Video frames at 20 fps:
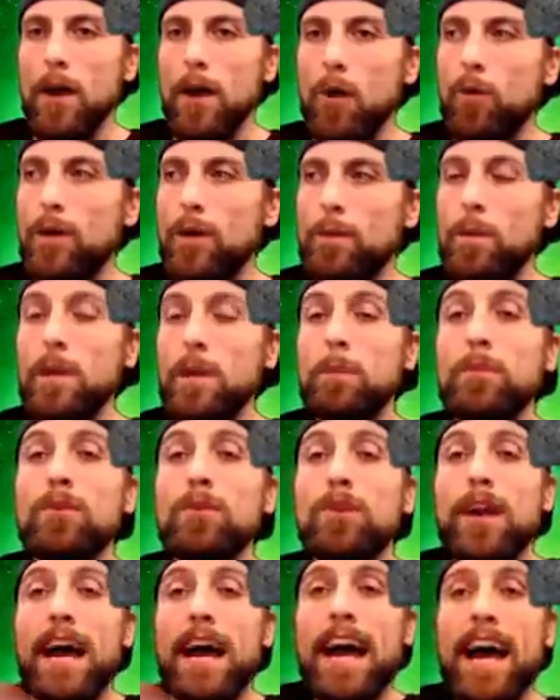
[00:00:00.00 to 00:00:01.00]
when people
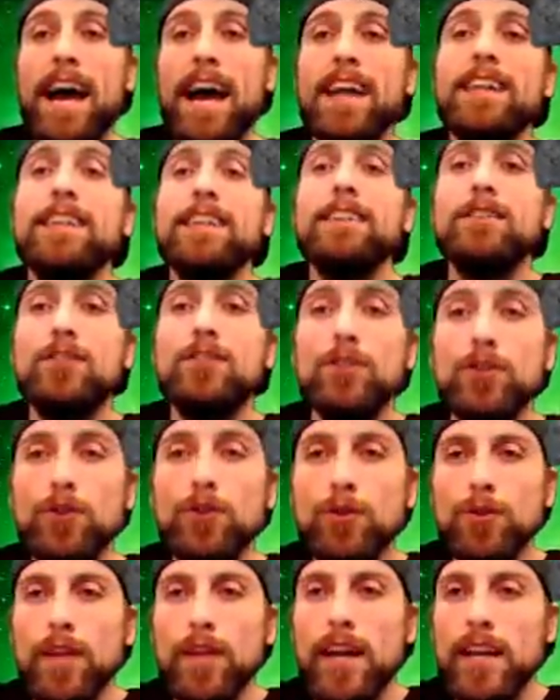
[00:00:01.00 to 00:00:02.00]
are adding
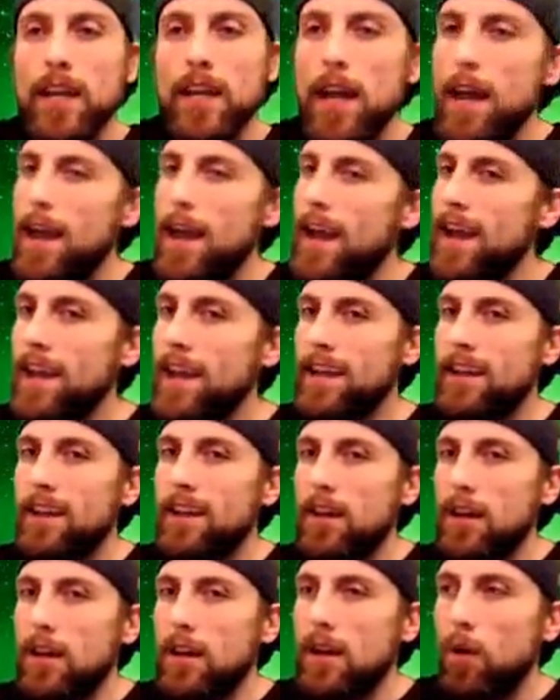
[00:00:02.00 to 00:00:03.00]
to, like, hey,
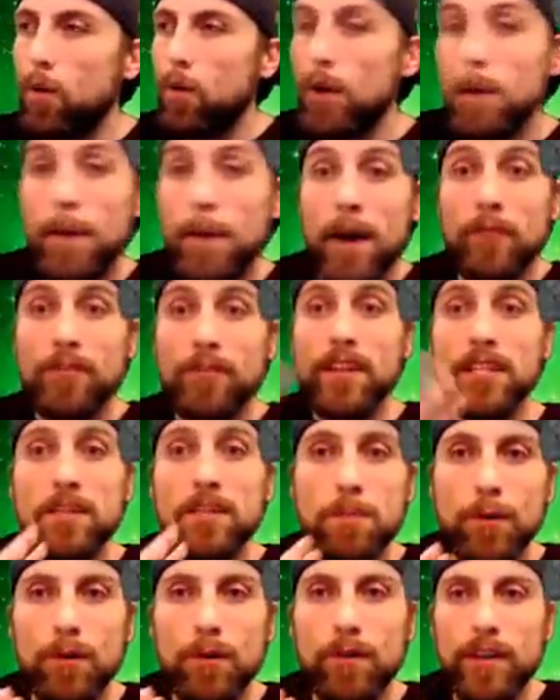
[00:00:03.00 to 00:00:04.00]
what about
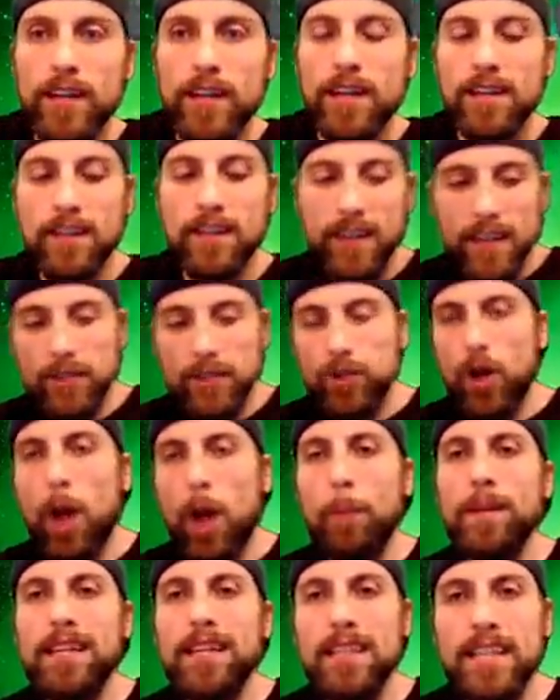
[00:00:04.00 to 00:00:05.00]
this movie, and, and
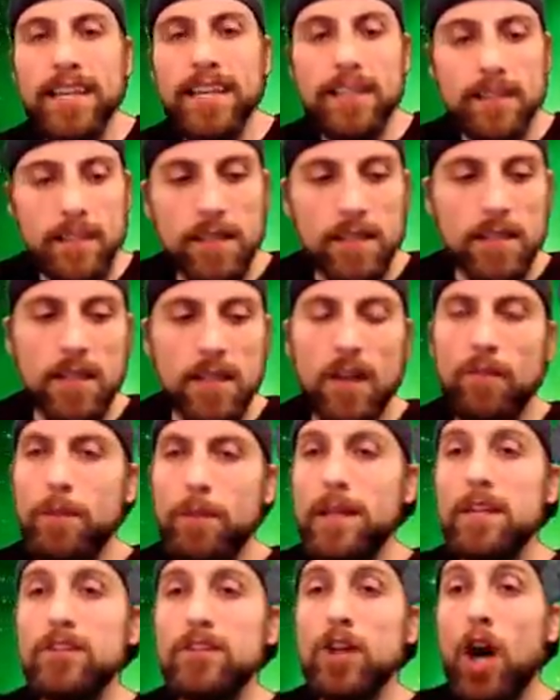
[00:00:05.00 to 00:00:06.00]
dropping leads and stuff,
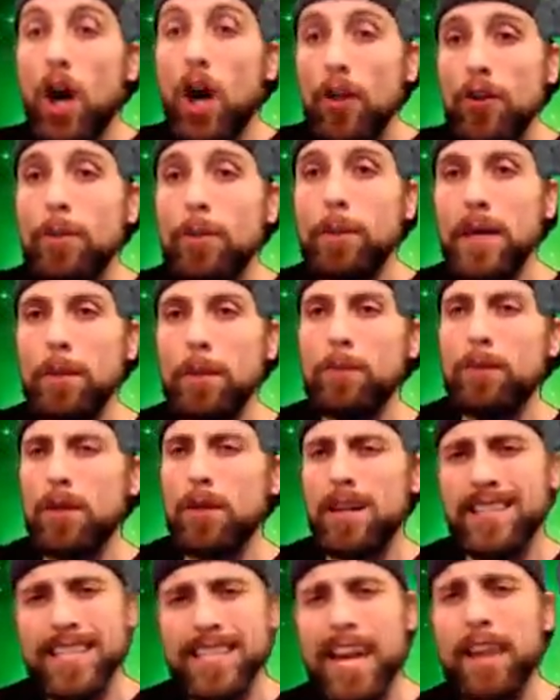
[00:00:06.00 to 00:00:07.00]
because other people,
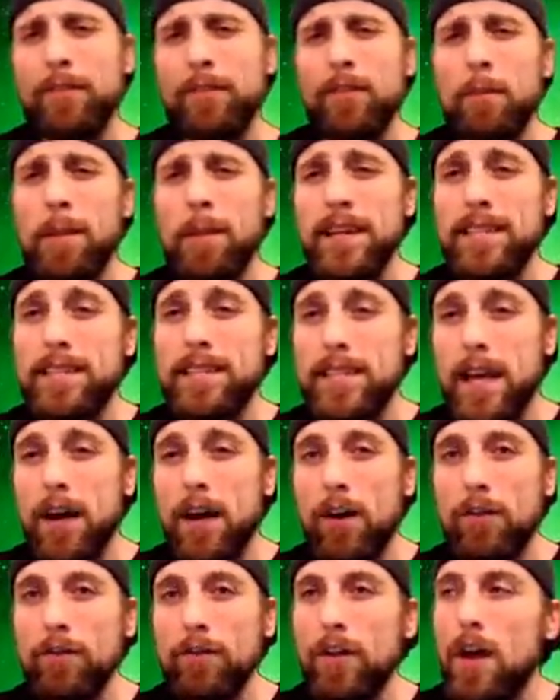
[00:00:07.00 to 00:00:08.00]
aside from
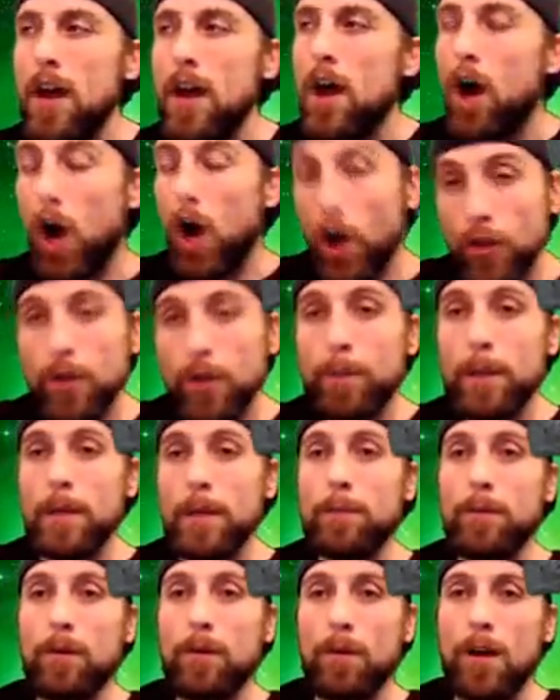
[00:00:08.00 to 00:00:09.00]
myself, other
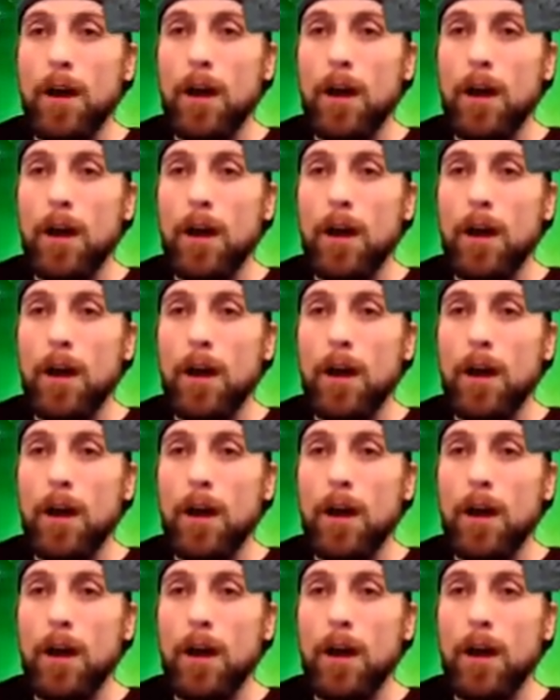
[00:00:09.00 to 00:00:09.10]
people,